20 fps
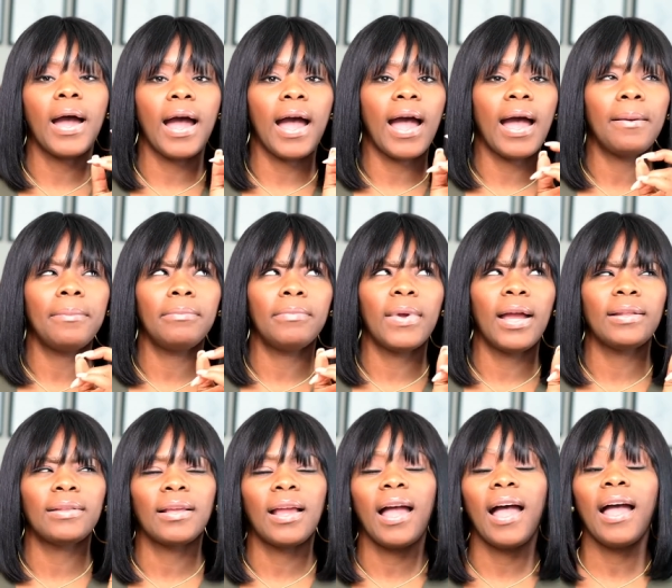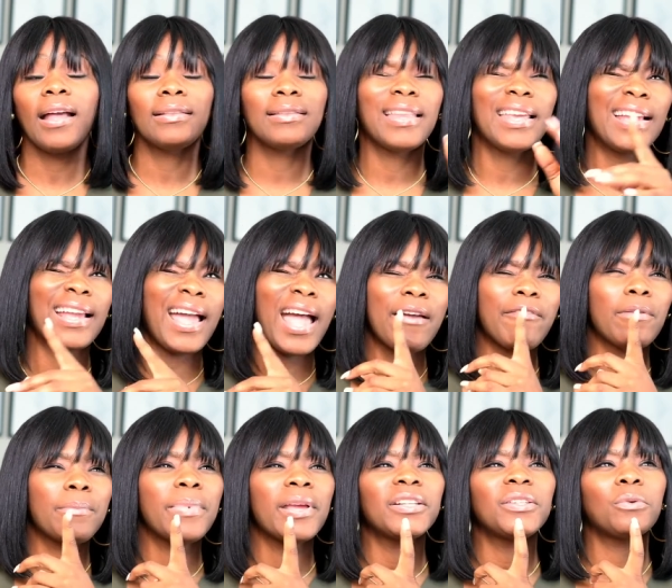I'm, I, I, think I have
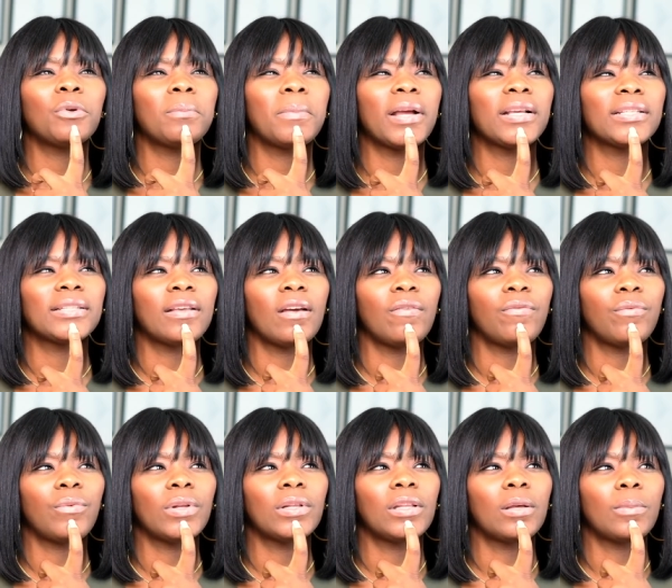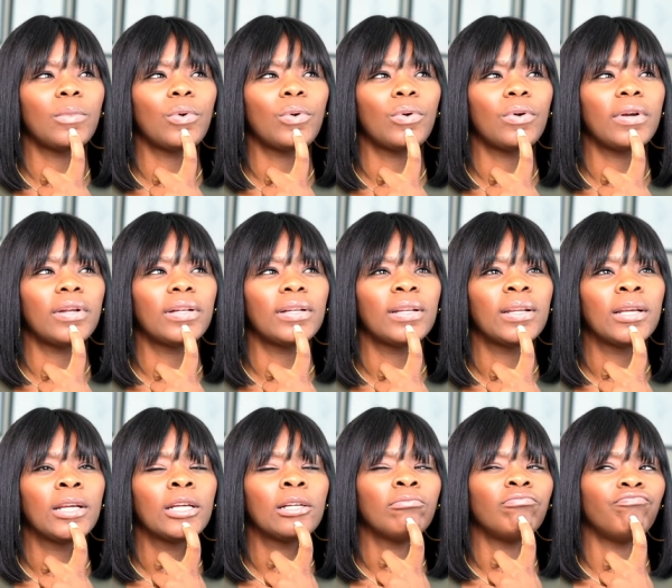a picture of myself with them
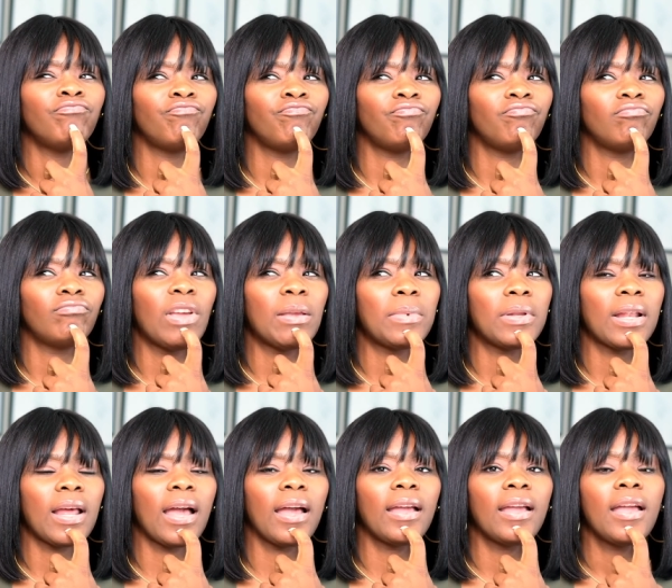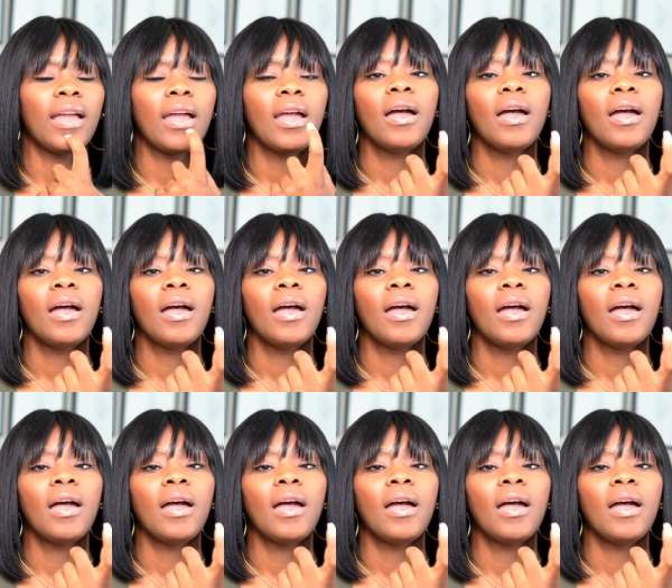on. Mm, maybe not.